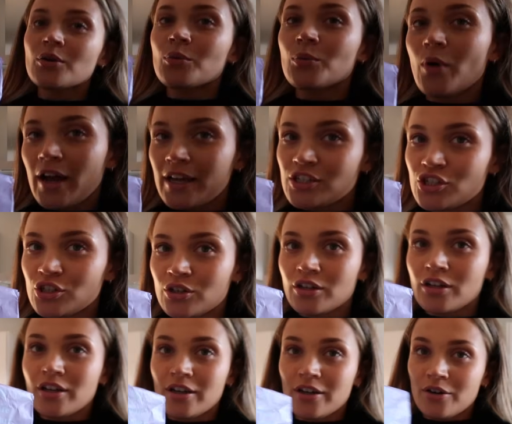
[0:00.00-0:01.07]
white
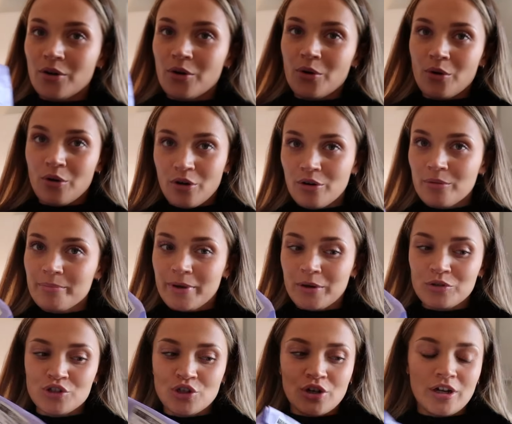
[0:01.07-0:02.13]
chocolate, or
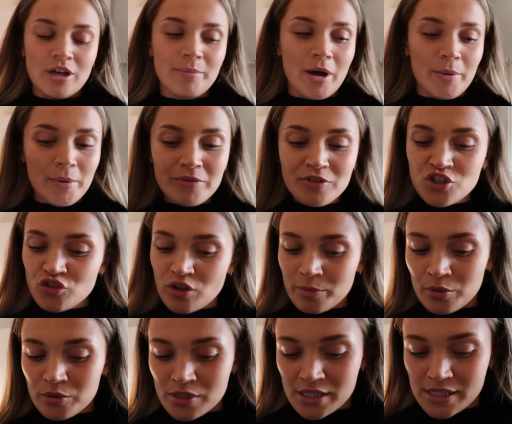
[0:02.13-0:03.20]
milk chocolate. But I went with
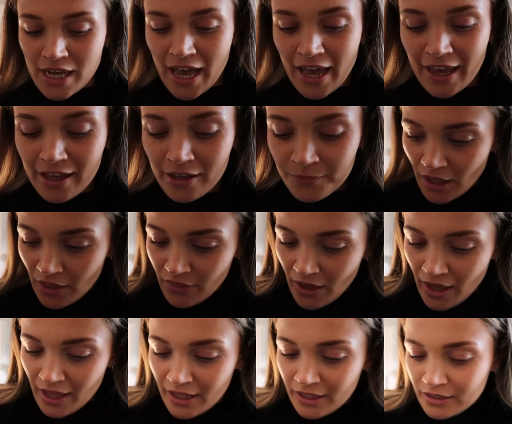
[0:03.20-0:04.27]
triple today. And
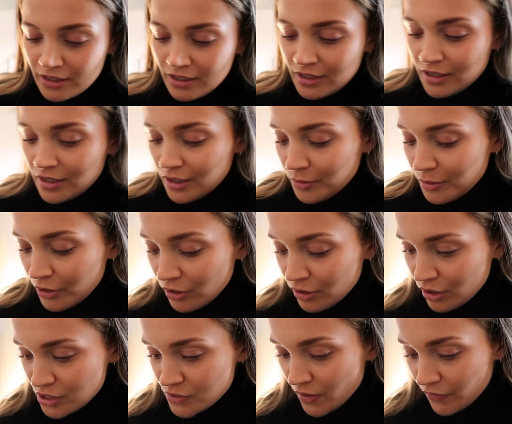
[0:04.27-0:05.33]
then we've got
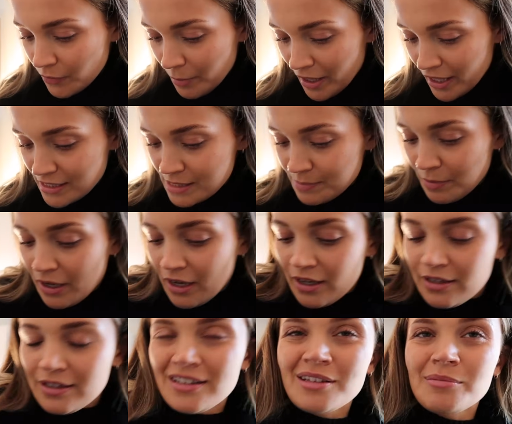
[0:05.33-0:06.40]
lots of other bits, but
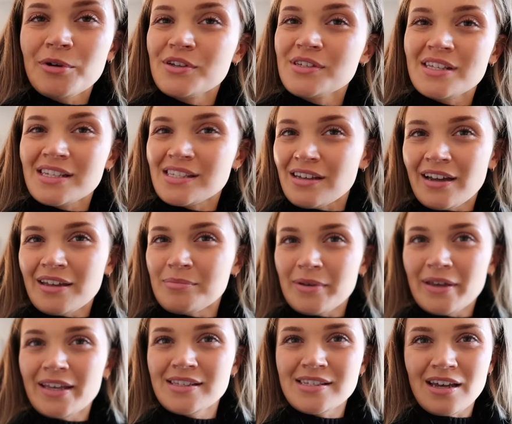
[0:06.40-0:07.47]
the most exciting
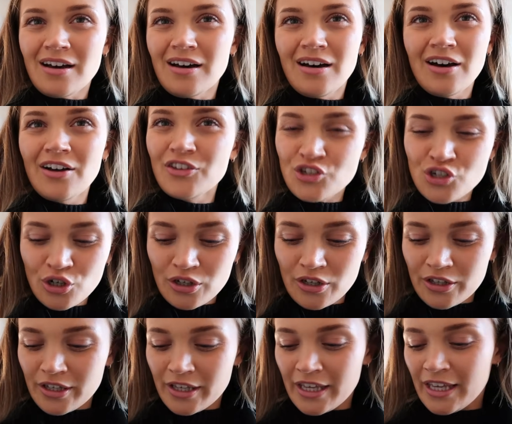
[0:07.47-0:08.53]
bits are
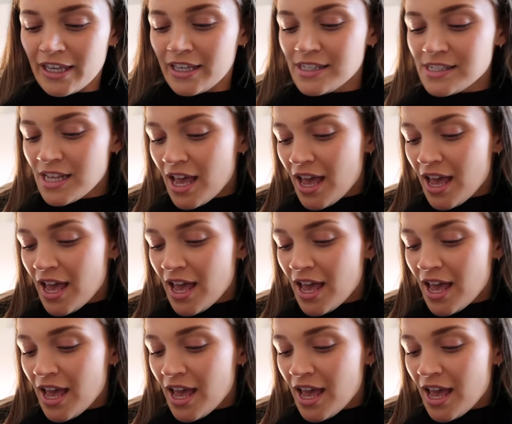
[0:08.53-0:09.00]
chocolate cookies